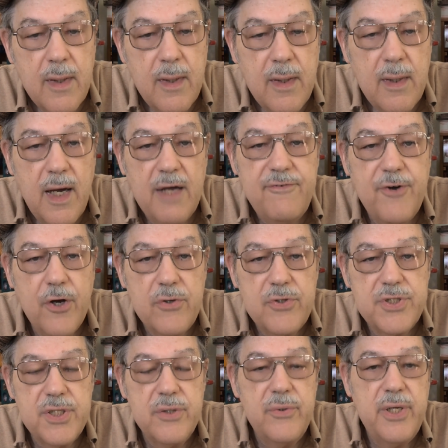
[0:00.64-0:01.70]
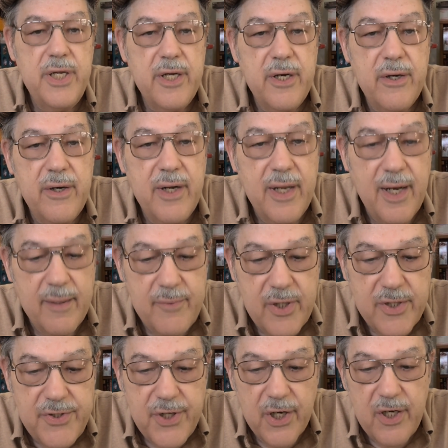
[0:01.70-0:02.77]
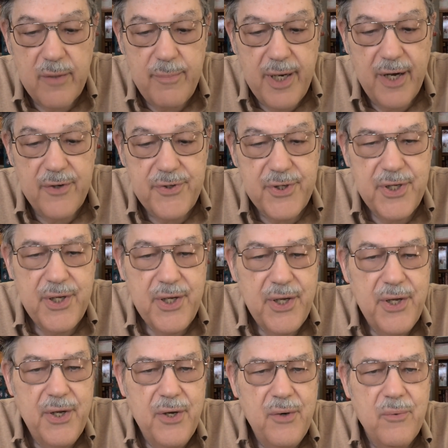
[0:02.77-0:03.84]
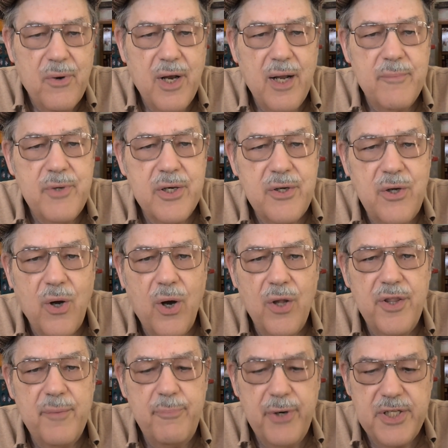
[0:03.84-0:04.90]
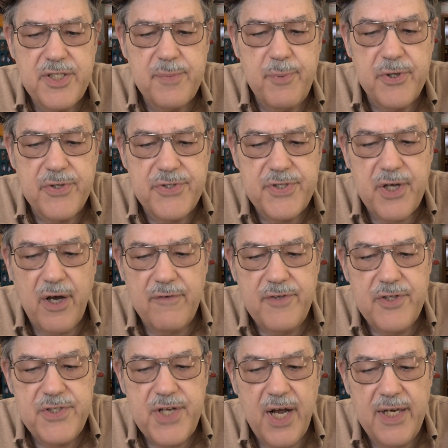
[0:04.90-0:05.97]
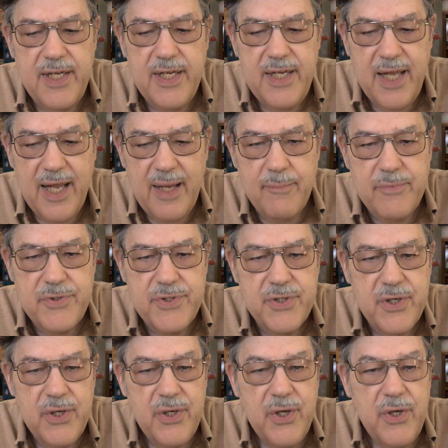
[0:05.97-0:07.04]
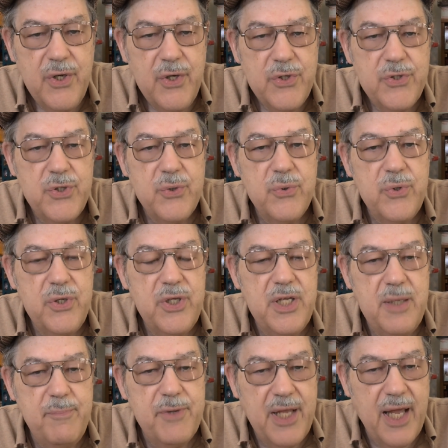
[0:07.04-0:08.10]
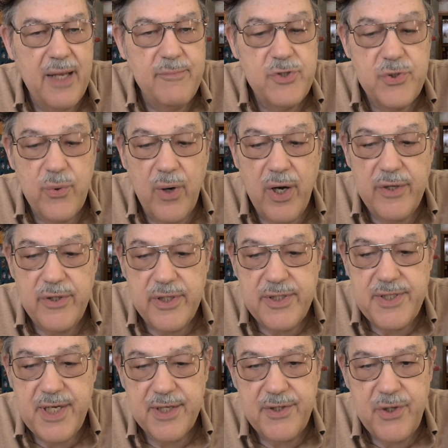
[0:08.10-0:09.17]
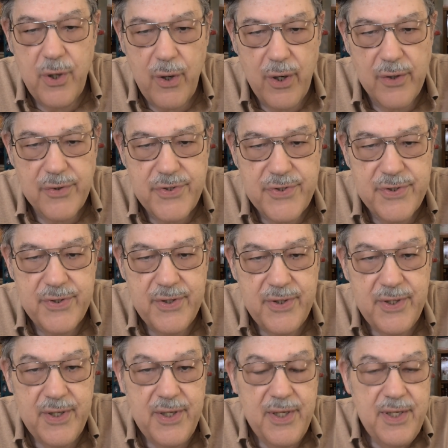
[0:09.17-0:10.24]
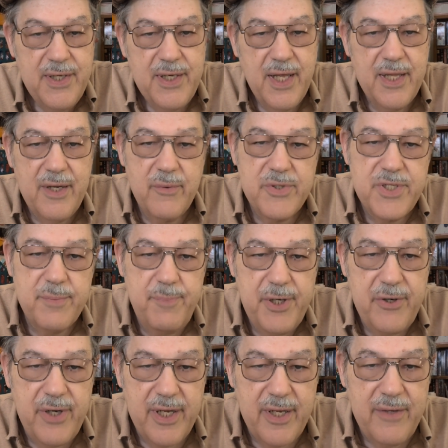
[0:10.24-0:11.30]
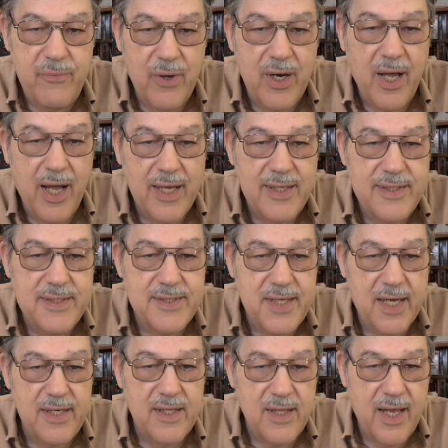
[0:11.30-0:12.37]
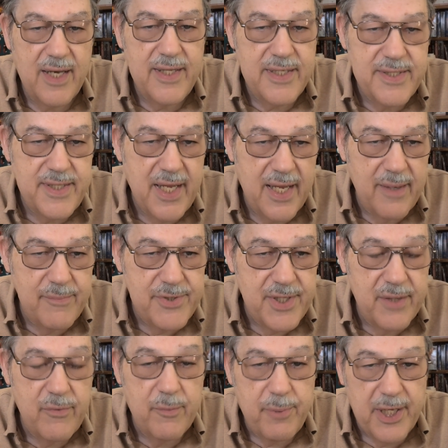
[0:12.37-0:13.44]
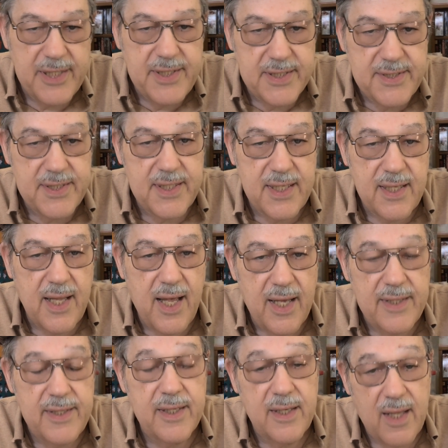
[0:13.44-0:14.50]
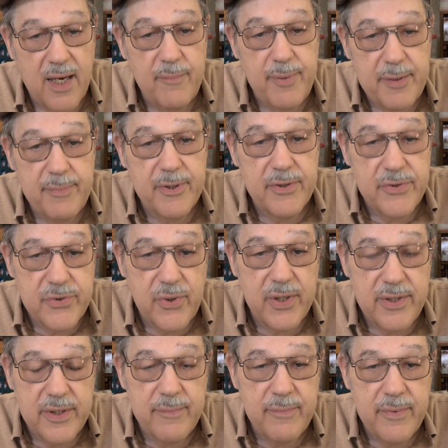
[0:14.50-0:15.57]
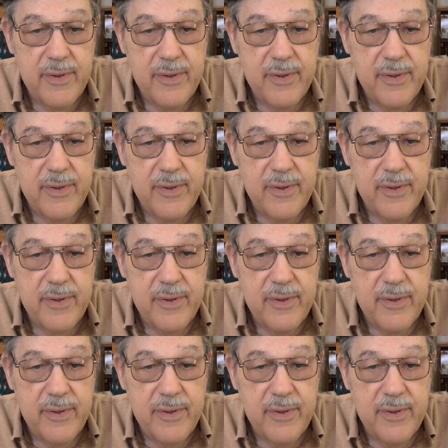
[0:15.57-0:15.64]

Hi folks, Lou here, and I'm going to talk about what I'm going to call the principles of designing games to keep the games to 110 cards. Now, there was a period when I designed a lot of these games and they were play tested a lot and a lot of people enjoyed them,